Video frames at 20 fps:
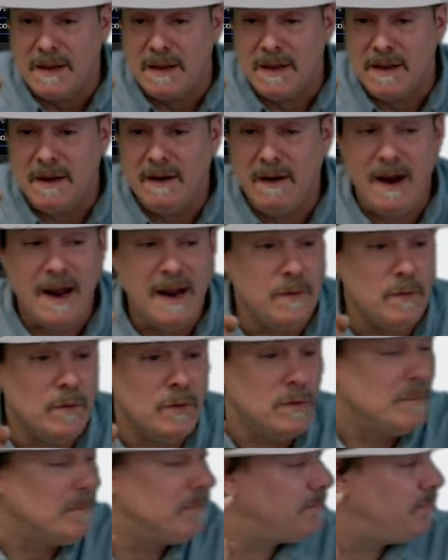All right,
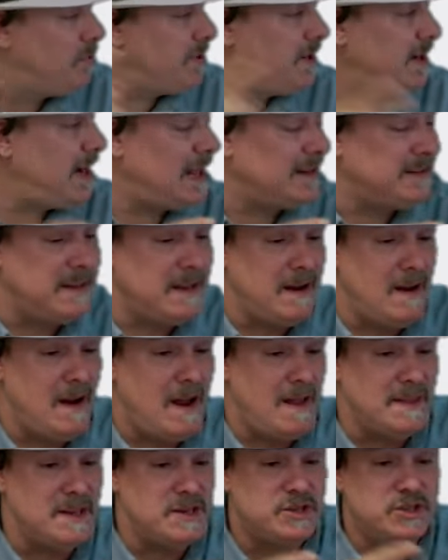put it out there
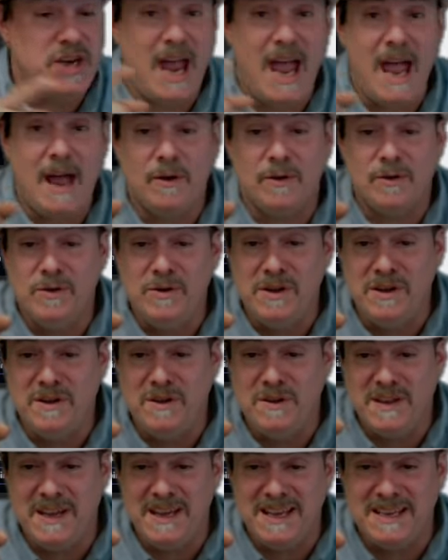on the chat. Who do
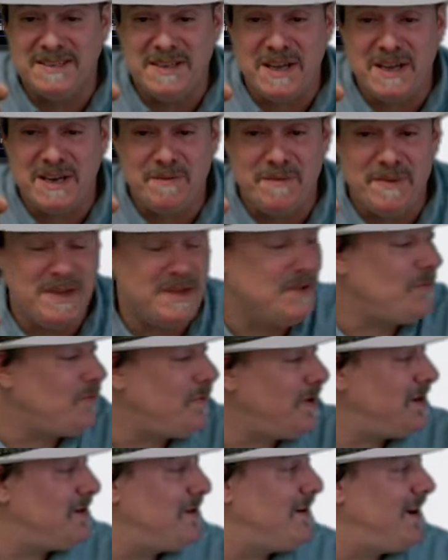you think is gonna be the
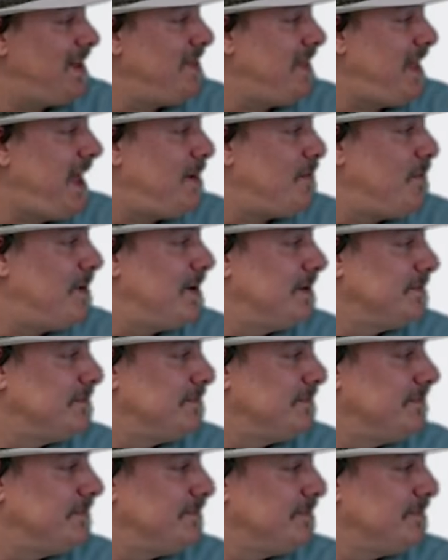winner on that one?